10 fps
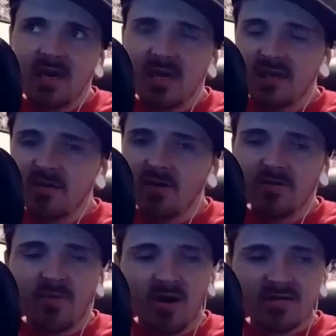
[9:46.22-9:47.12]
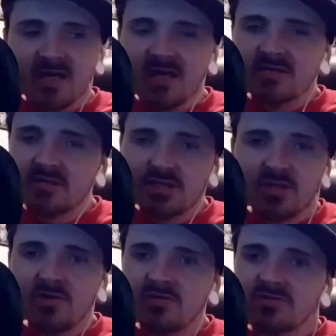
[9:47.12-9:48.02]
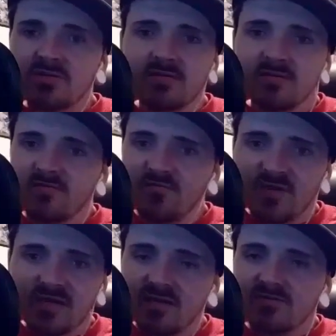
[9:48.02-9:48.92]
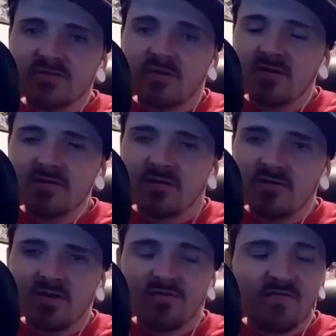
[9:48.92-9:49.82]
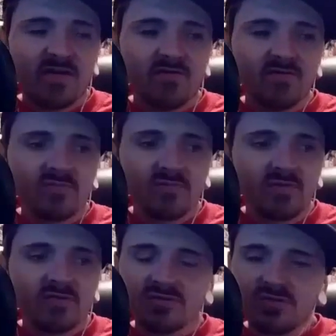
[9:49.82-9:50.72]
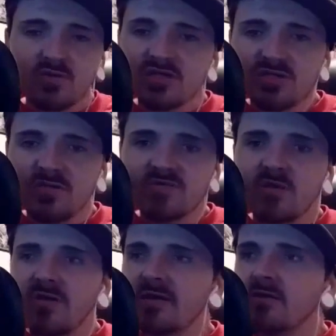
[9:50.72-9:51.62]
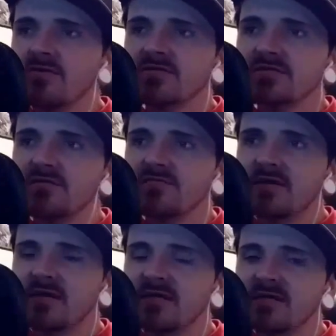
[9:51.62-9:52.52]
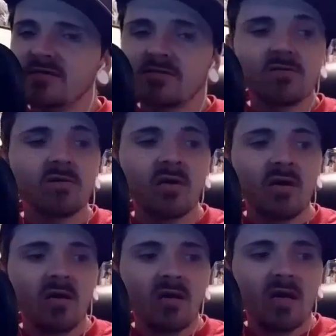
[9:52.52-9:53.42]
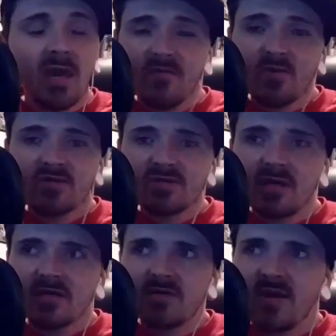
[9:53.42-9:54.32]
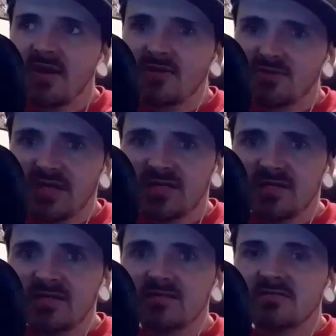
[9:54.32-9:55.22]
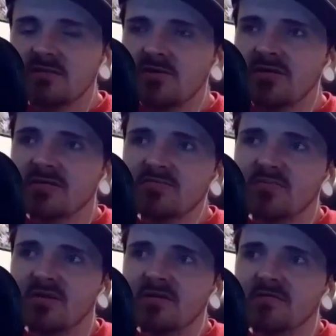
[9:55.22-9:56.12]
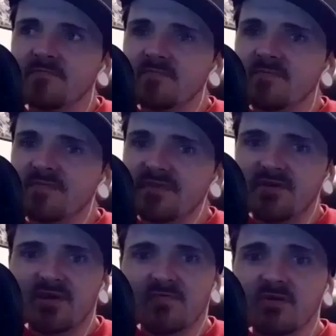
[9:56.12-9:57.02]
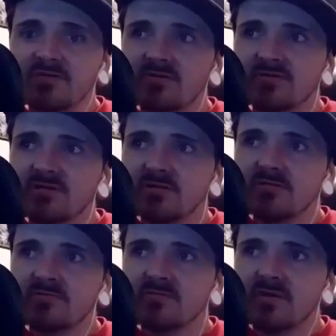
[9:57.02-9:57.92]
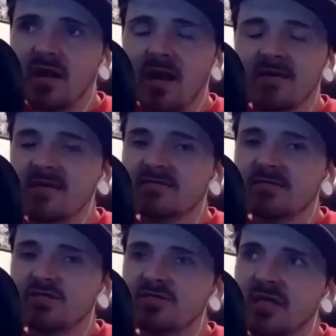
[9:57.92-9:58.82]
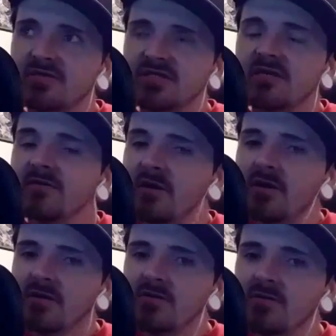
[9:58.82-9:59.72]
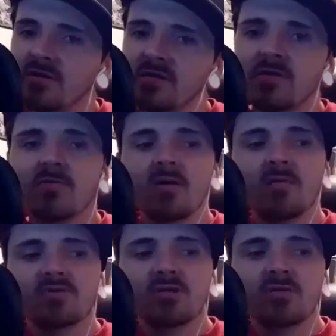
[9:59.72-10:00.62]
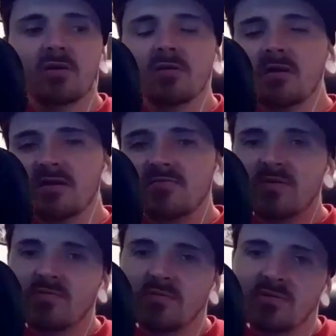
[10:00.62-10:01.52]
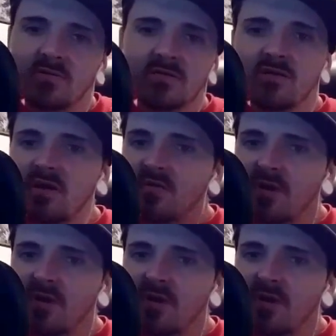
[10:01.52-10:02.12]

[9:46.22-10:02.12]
and all the podcasts and shows and videos and all, and all the video Twitch streams and all that and all the stuff that I get into. Everyone's talking about how great it is and all this, but their numbers are still, I guess it's just outside of the hardcore. I'm sure a lot of the people, I